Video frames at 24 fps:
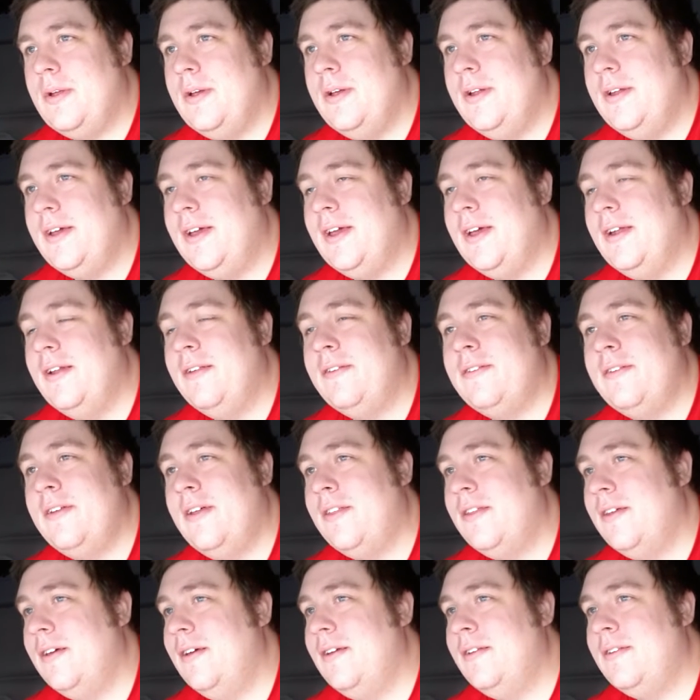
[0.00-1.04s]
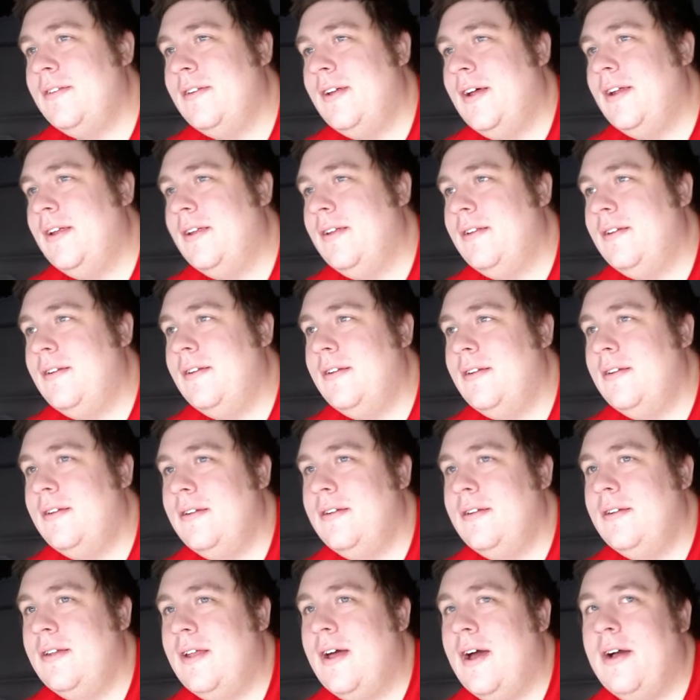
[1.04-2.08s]
And again, it's not a
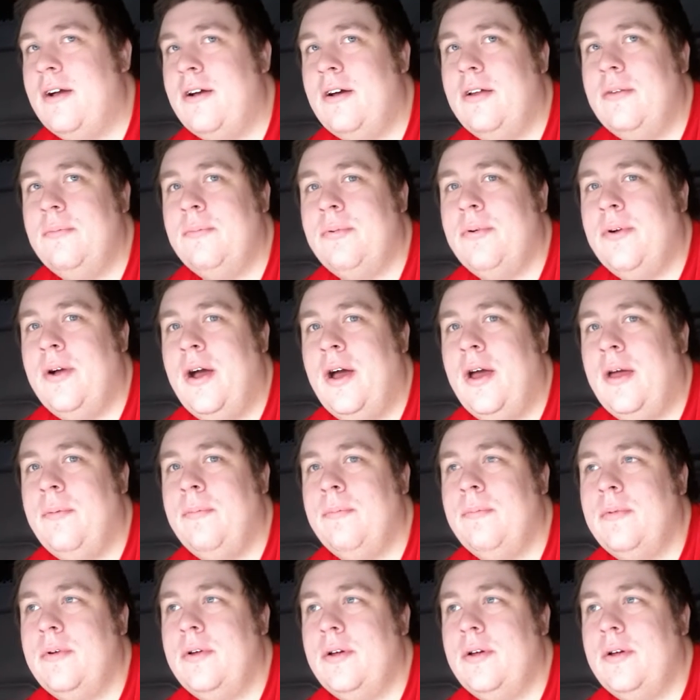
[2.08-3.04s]
knock on Prime.